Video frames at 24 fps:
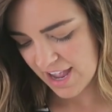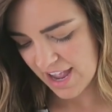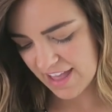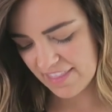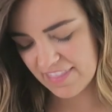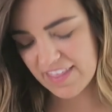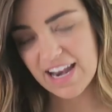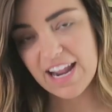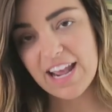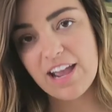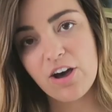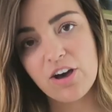
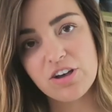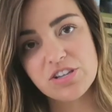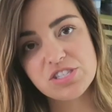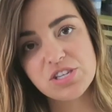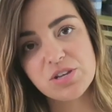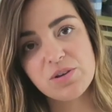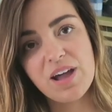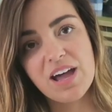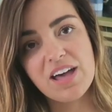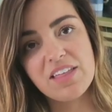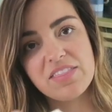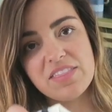And then I
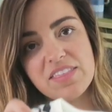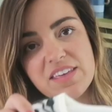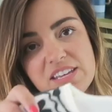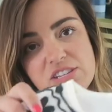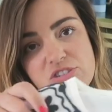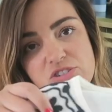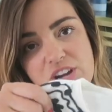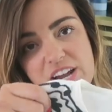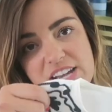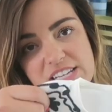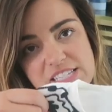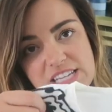also got
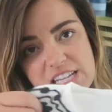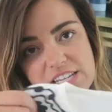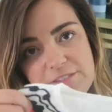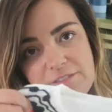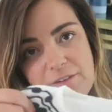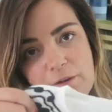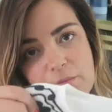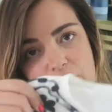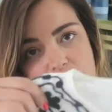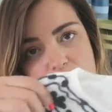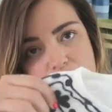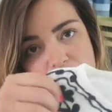this dress. It's
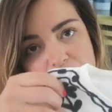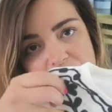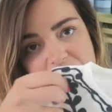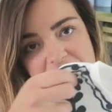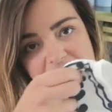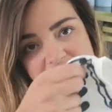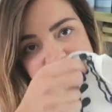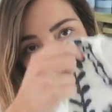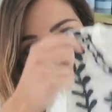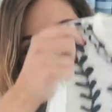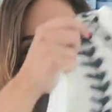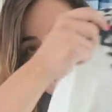from the brand
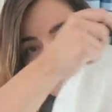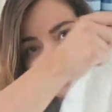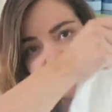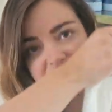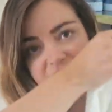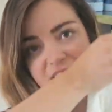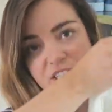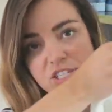Exist.